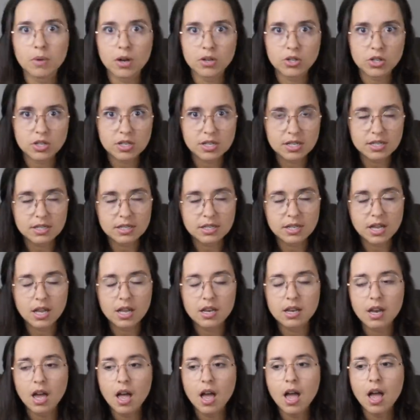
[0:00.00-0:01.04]
Project is
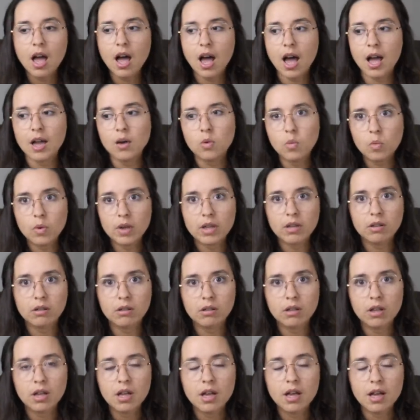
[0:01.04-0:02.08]
done, I
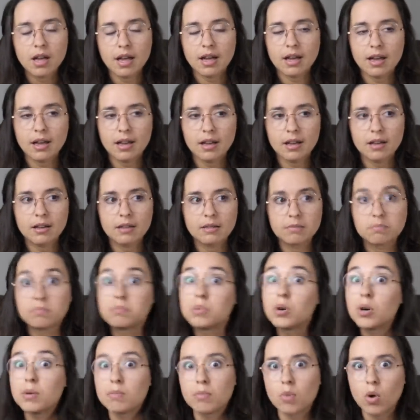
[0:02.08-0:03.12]
will uh,
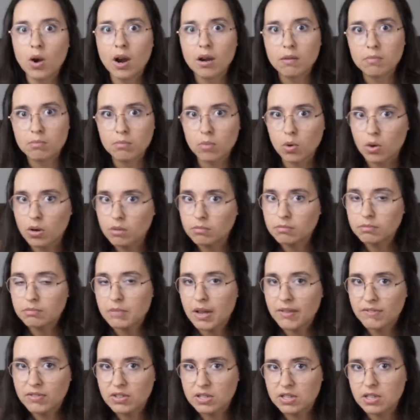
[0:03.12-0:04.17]
put more, more
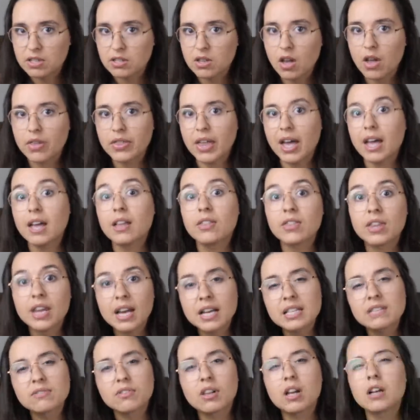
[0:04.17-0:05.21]
emphasis on that in the
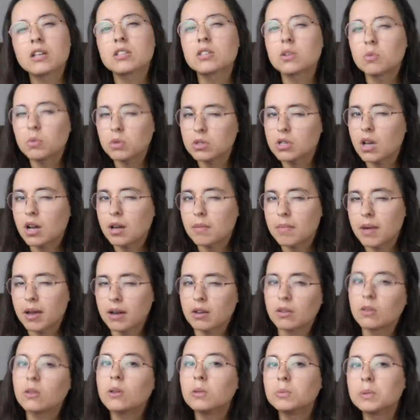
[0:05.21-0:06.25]
next vlog, so we'll talk
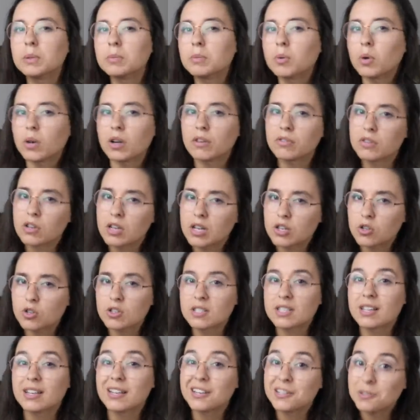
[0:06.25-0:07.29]
about it a little bit more if you're
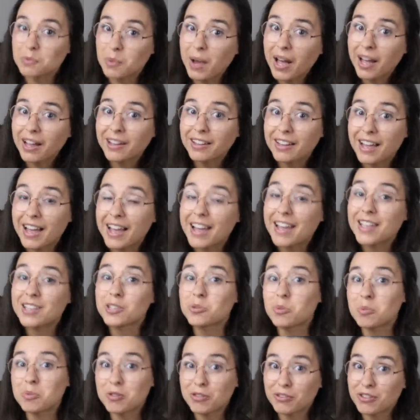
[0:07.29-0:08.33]
interested, as well
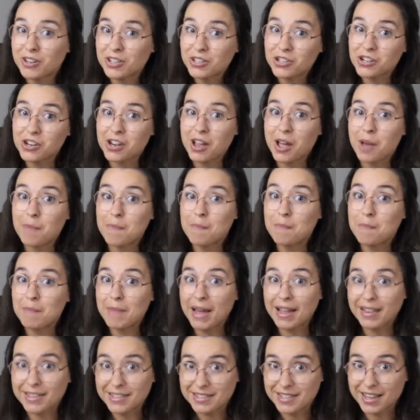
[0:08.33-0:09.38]
as we'll be finishing up
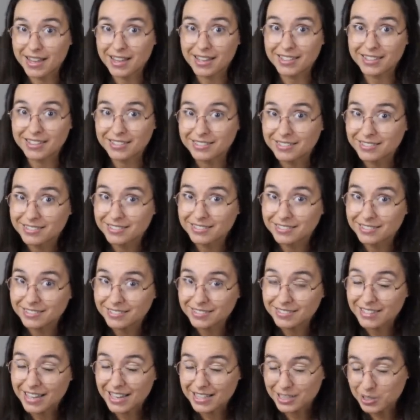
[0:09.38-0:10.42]
Malazan
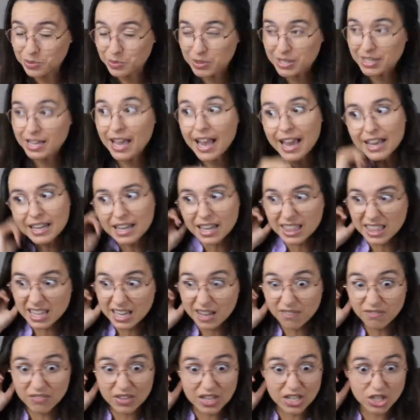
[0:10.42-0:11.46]
next week, and I think
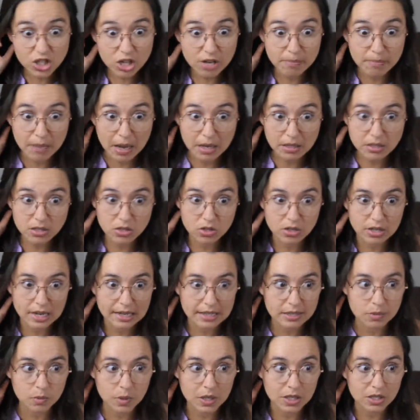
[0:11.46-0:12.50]
I'm finishing Monster
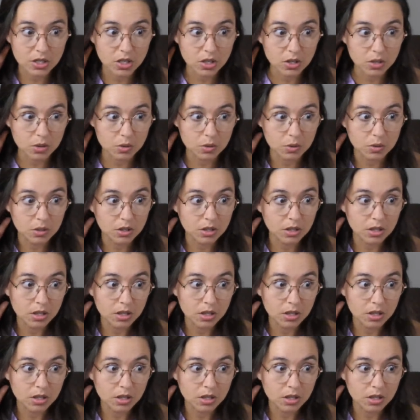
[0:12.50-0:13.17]
next week too.